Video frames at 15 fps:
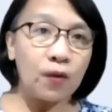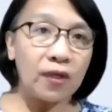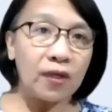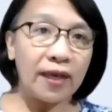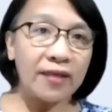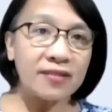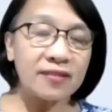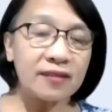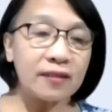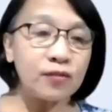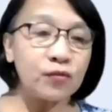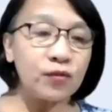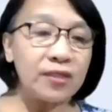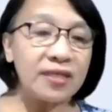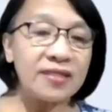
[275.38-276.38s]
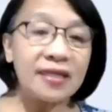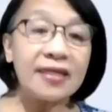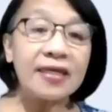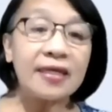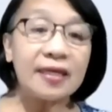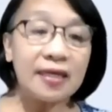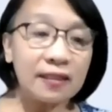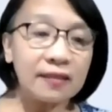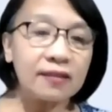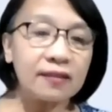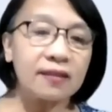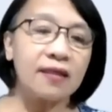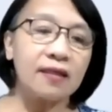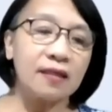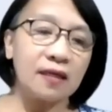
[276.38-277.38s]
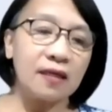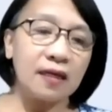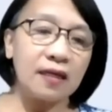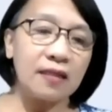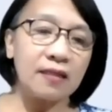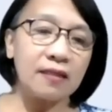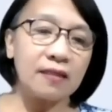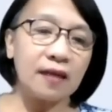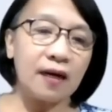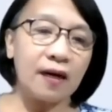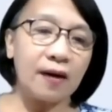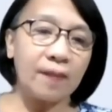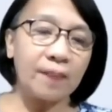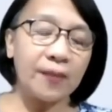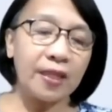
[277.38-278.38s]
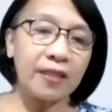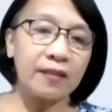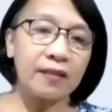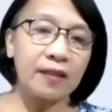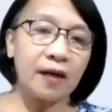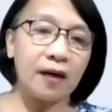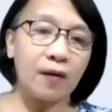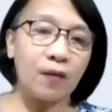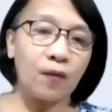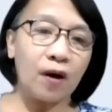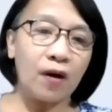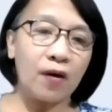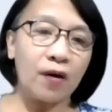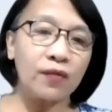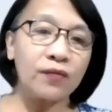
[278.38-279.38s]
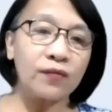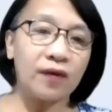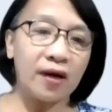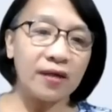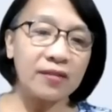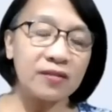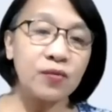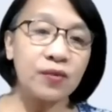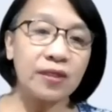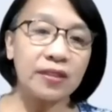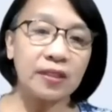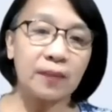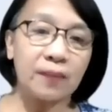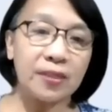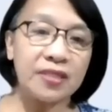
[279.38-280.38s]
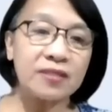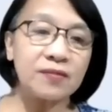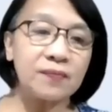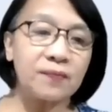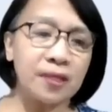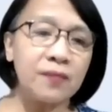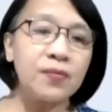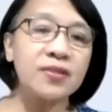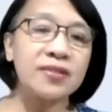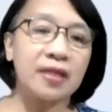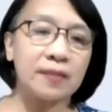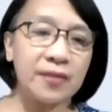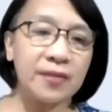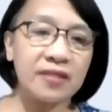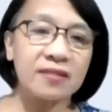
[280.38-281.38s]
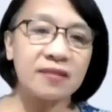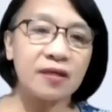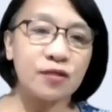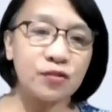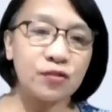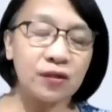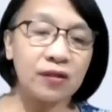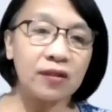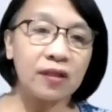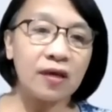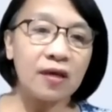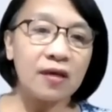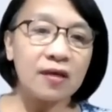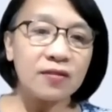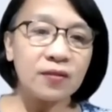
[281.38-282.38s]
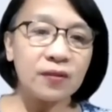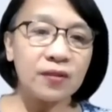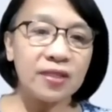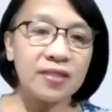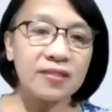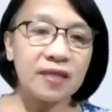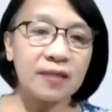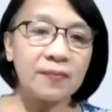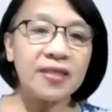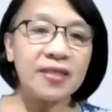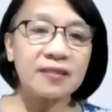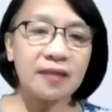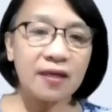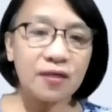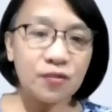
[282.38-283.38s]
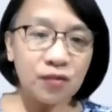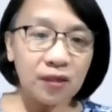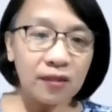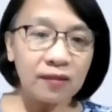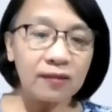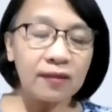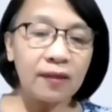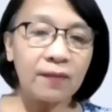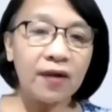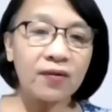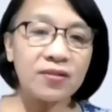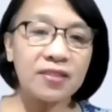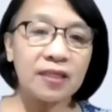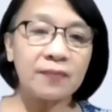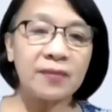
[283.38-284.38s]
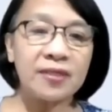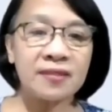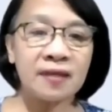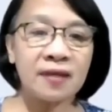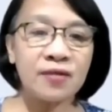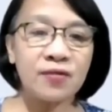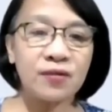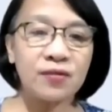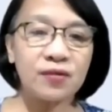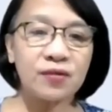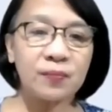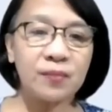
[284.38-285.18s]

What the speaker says: extrajudicially killed in the war on drugs during the previous administration. So this administration, the Marcos administration, should